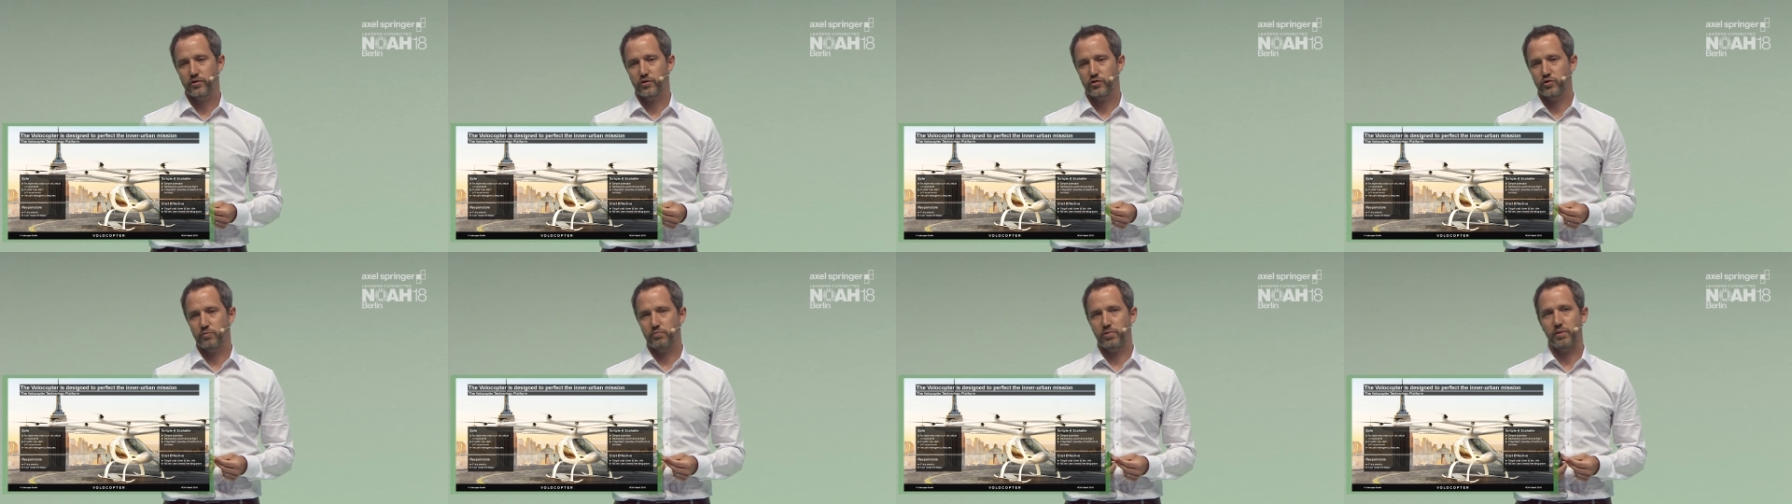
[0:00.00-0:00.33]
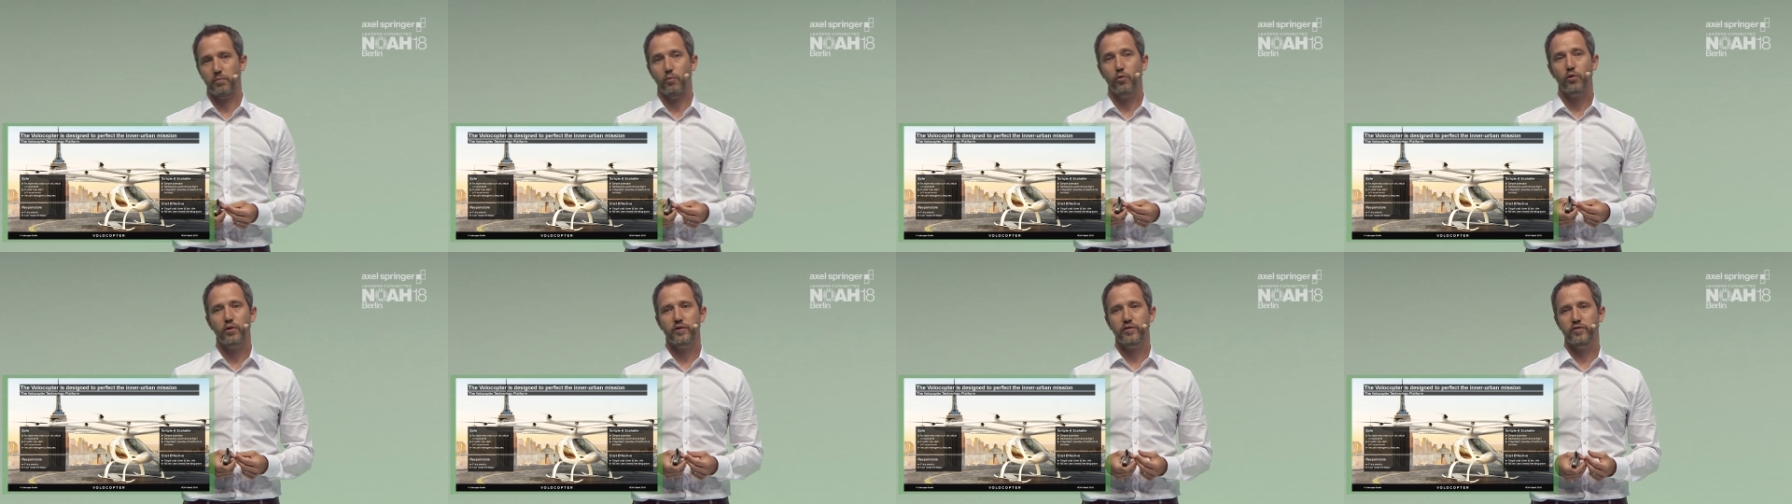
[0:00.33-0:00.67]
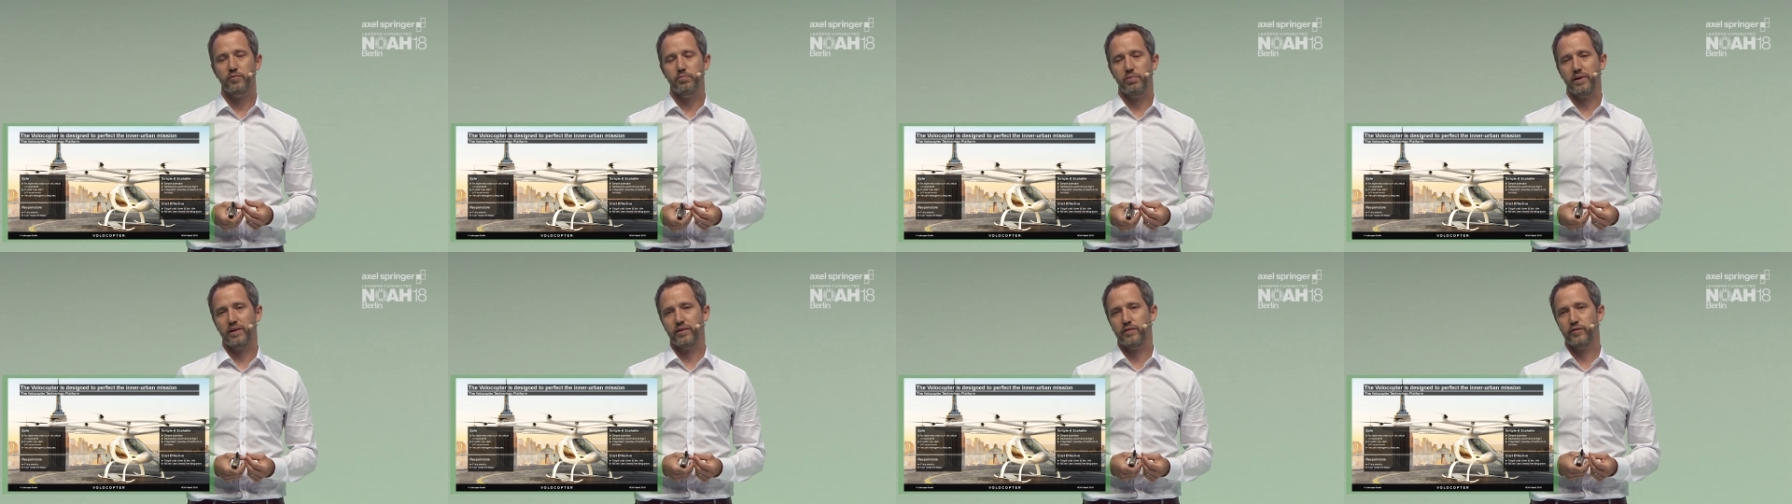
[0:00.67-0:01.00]
should be more
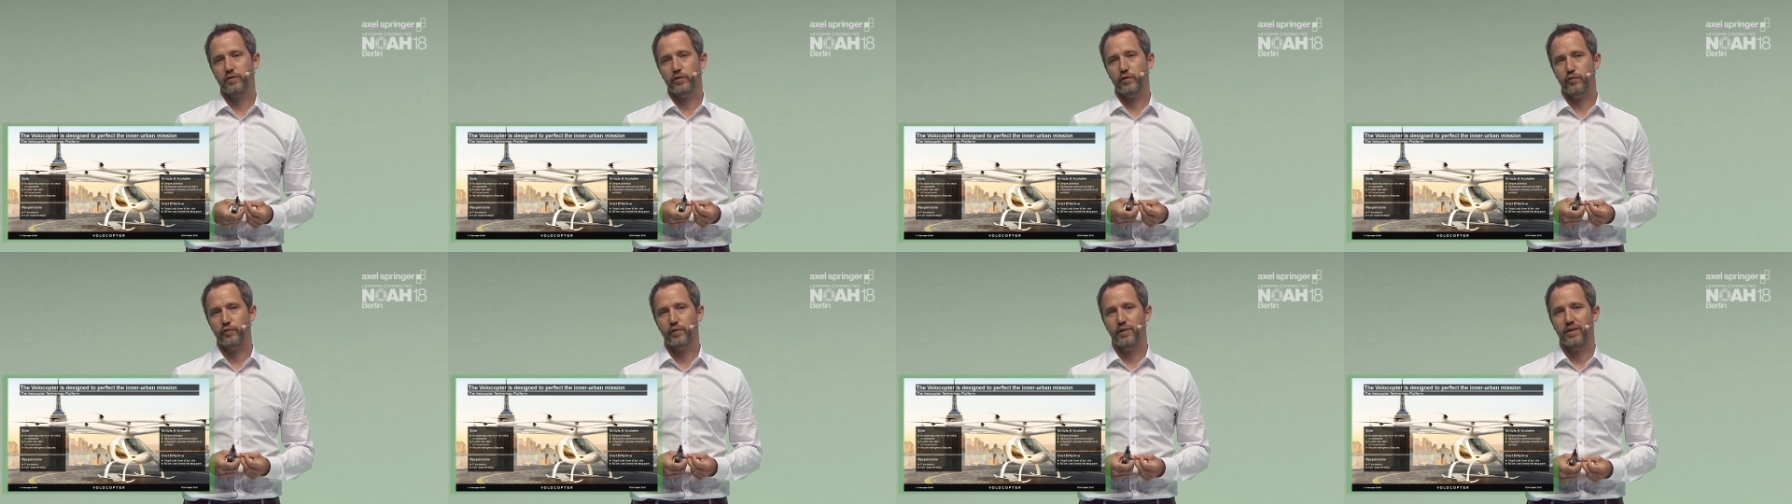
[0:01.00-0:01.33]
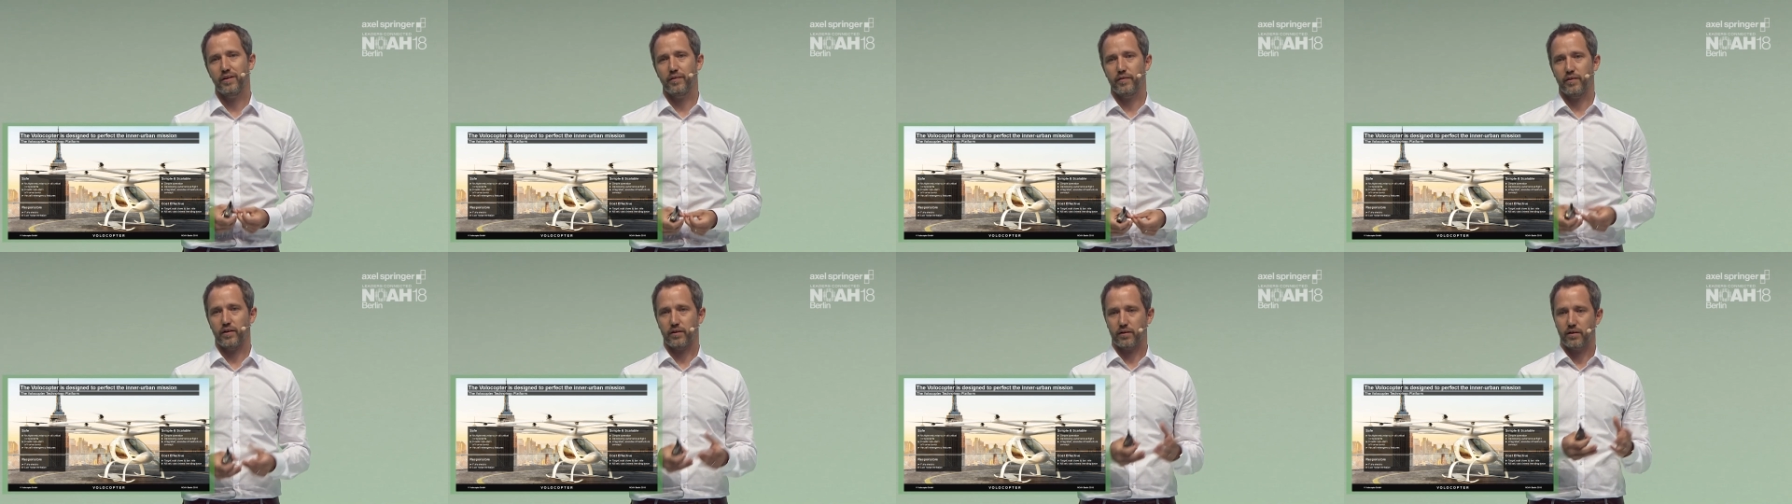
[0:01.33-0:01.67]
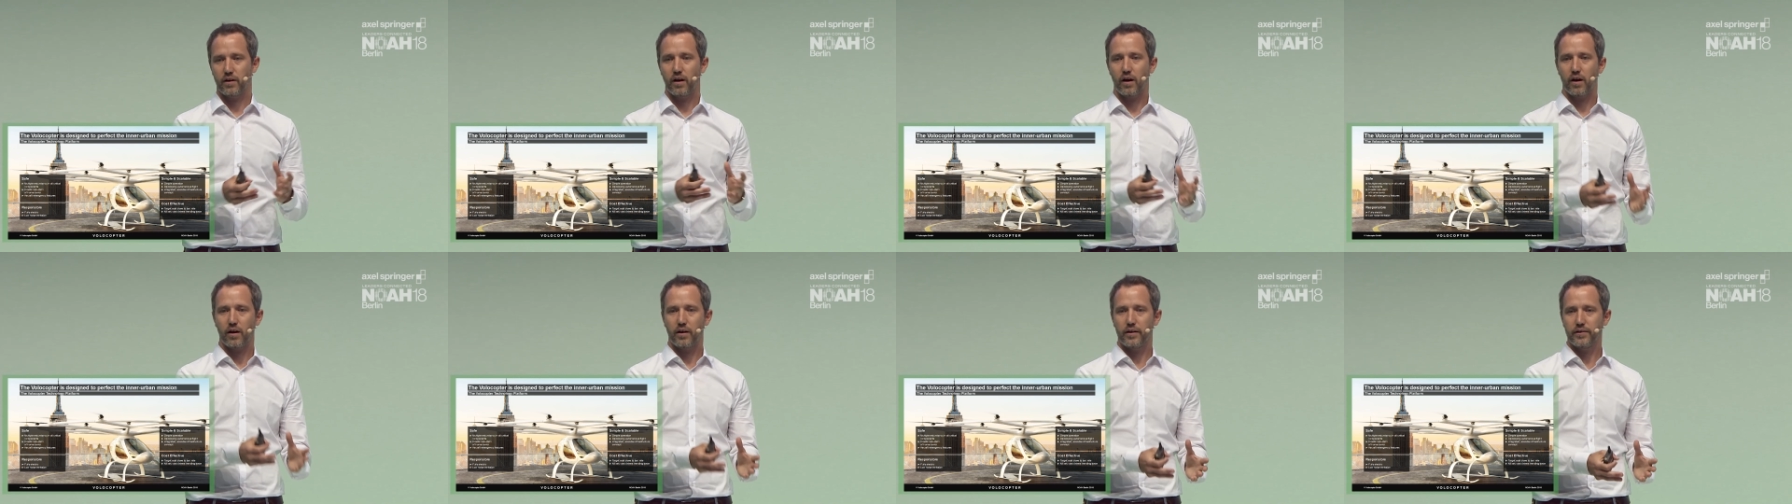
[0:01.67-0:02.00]
expensive than
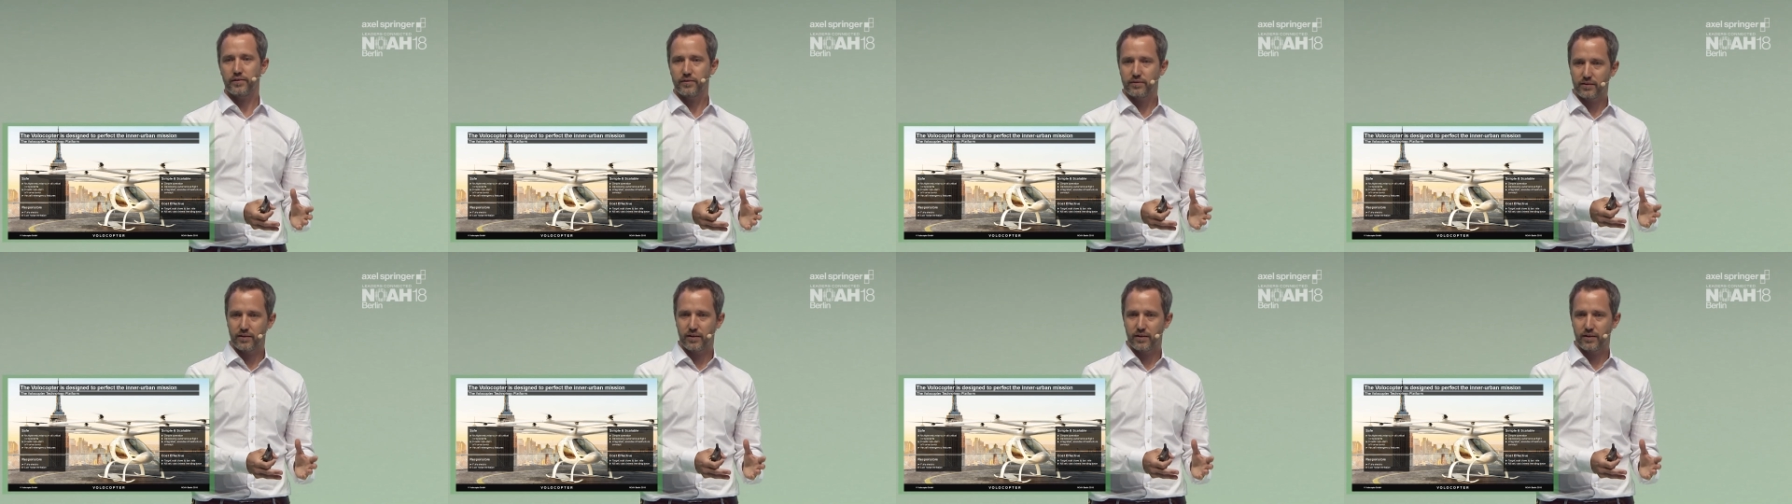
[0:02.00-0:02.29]
cars,